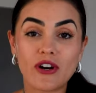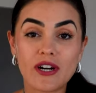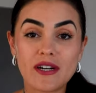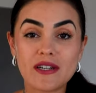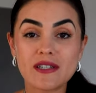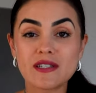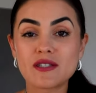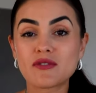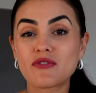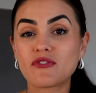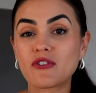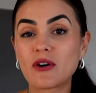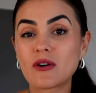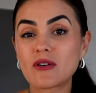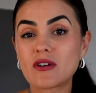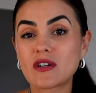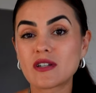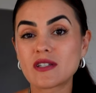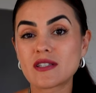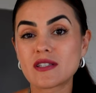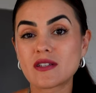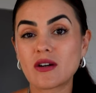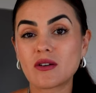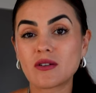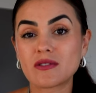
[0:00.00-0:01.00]
First,
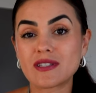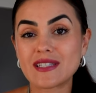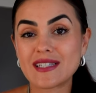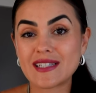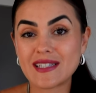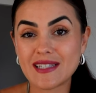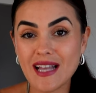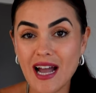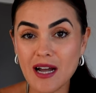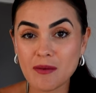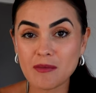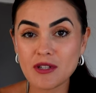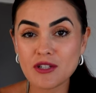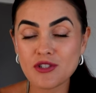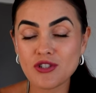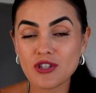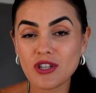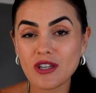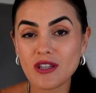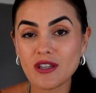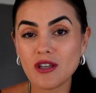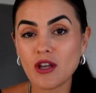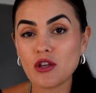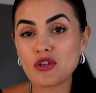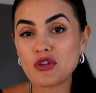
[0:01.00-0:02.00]
focus on
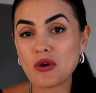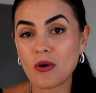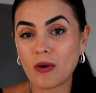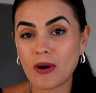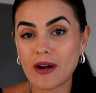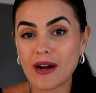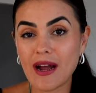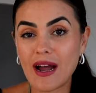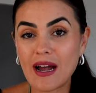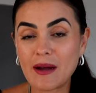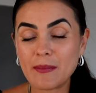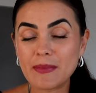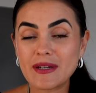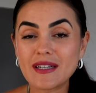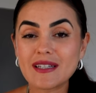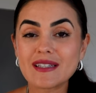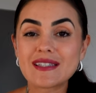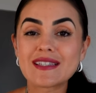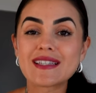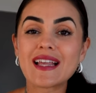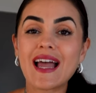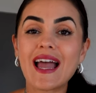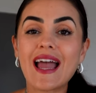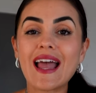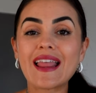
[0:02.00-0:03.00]
establishing your
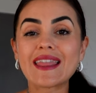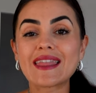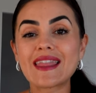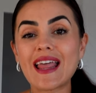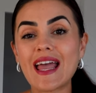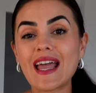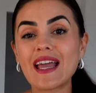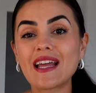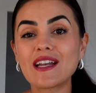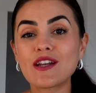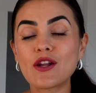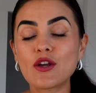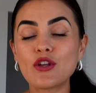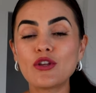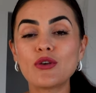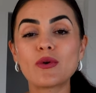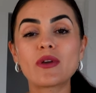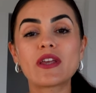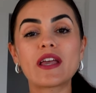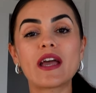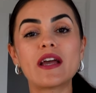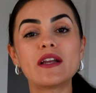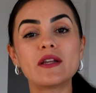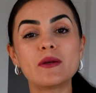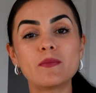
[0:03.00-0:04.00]
habits, and then you
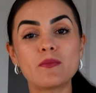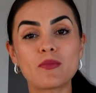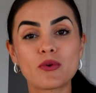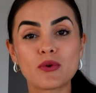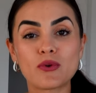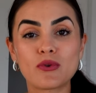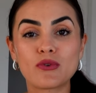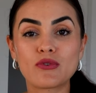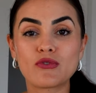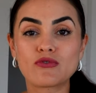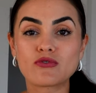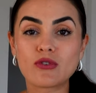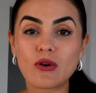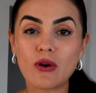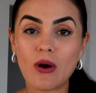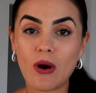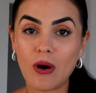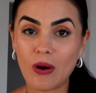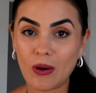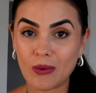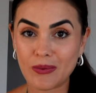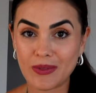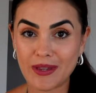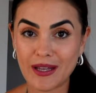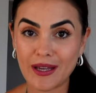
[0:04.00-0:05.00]
can improve
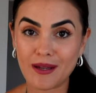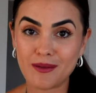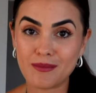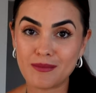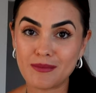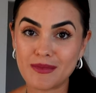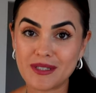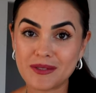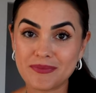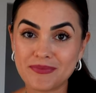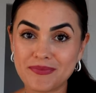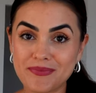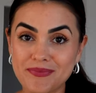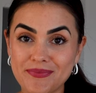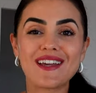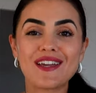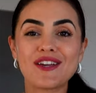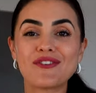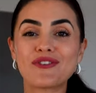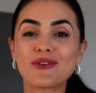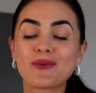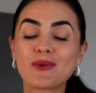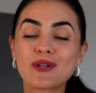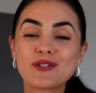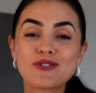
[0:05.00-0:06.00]
on them.
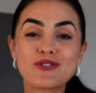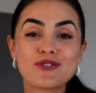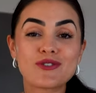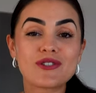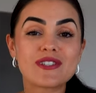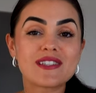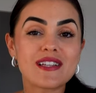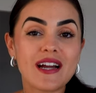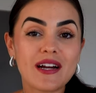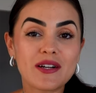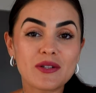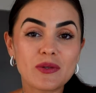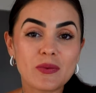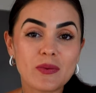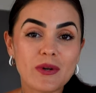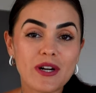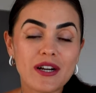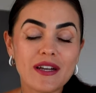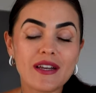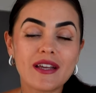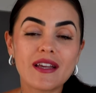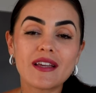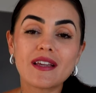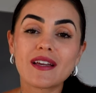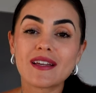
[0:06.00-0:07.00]
If you want to start
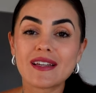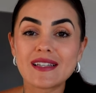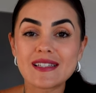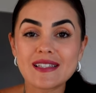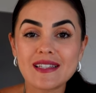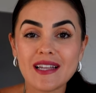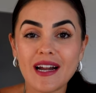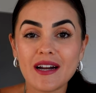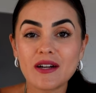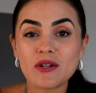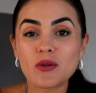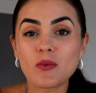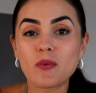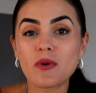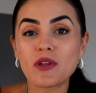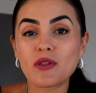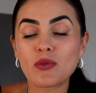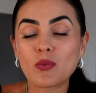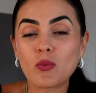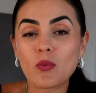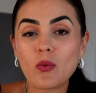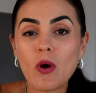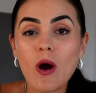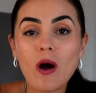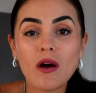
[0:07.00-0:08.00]
running, start with
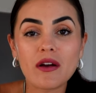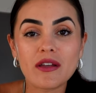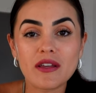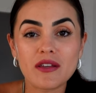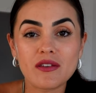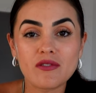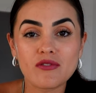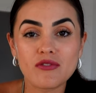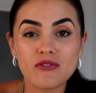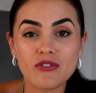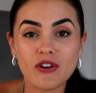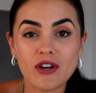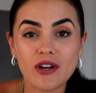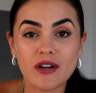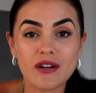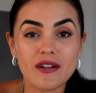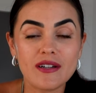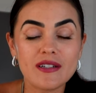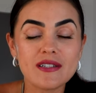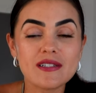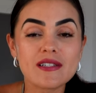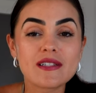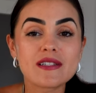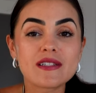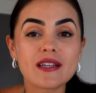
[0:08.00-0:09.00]
walking
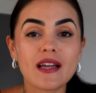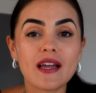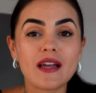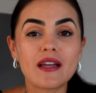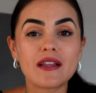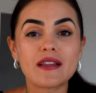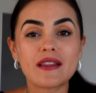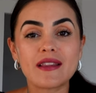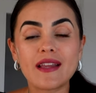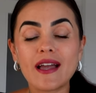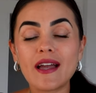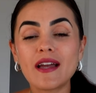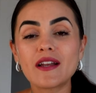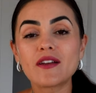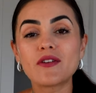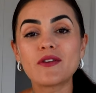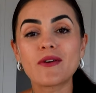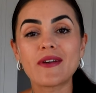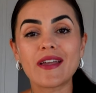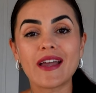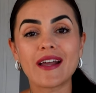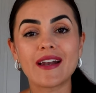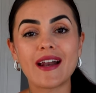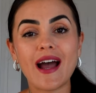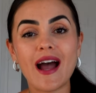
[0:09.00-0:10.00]
first, then you
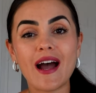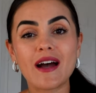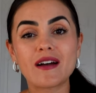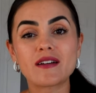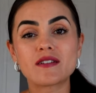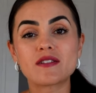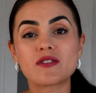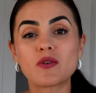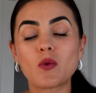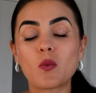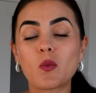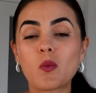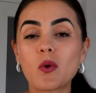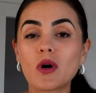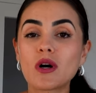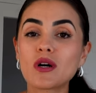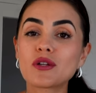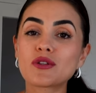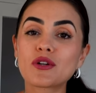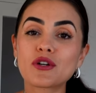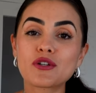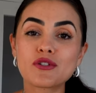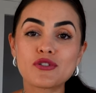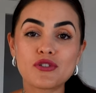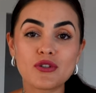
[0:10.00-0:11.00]
can add
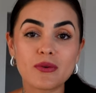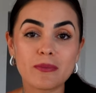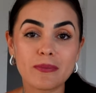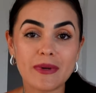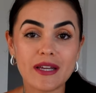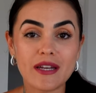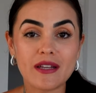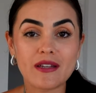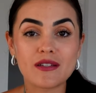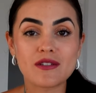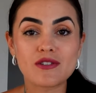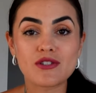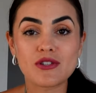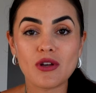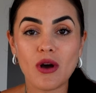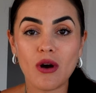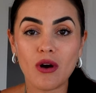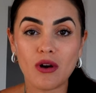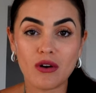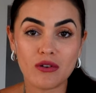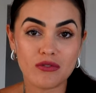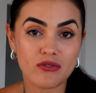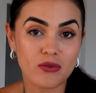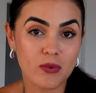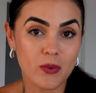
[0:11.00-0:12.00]
1 or 2 minutes
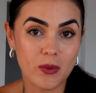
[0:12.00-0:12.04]
of